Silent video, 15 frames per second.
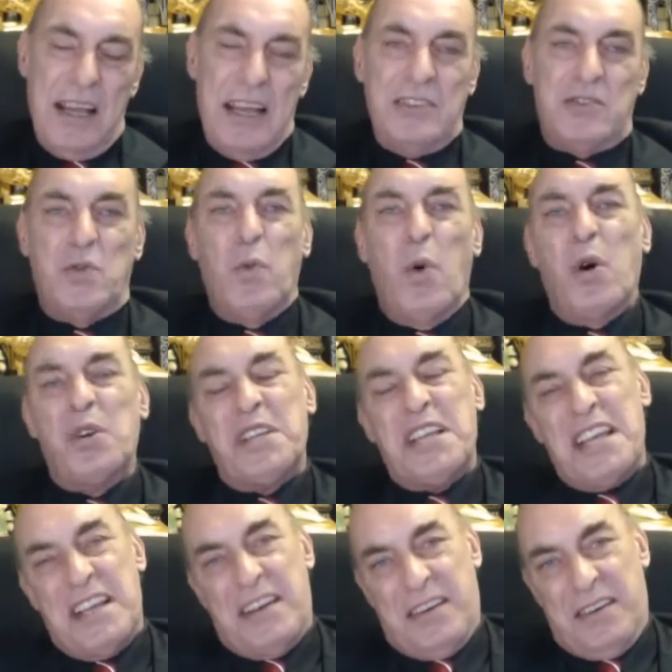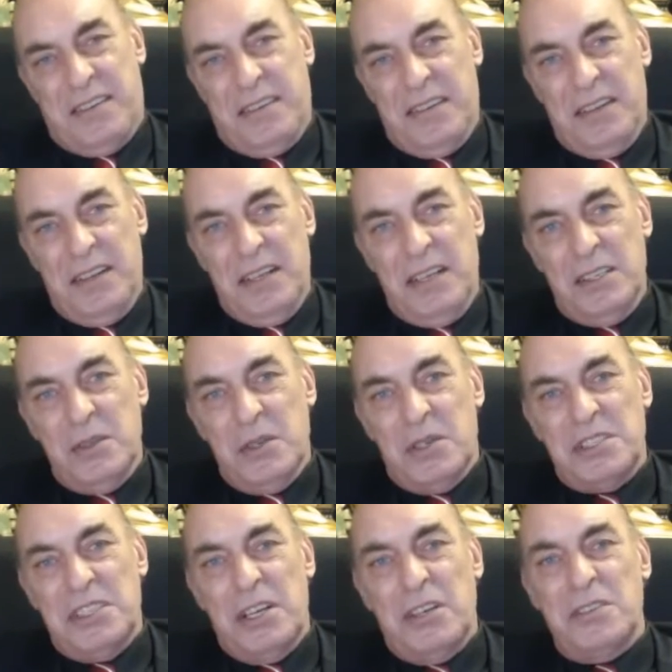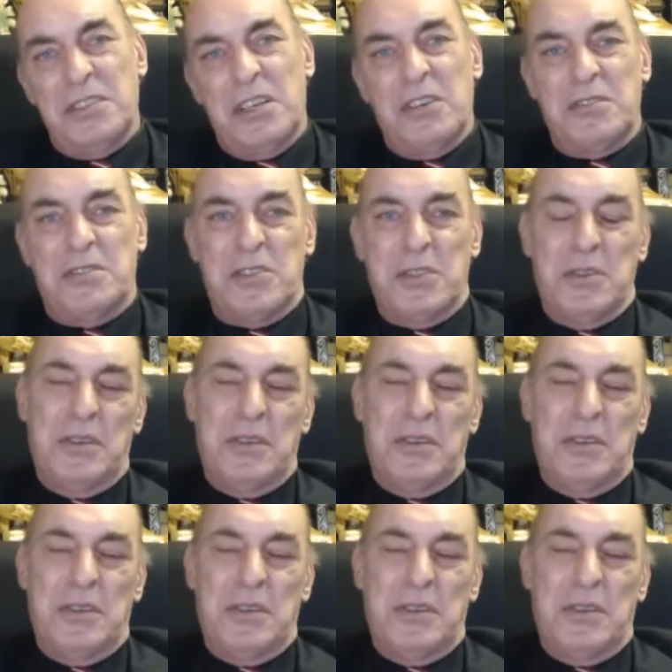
and to what end? Well, like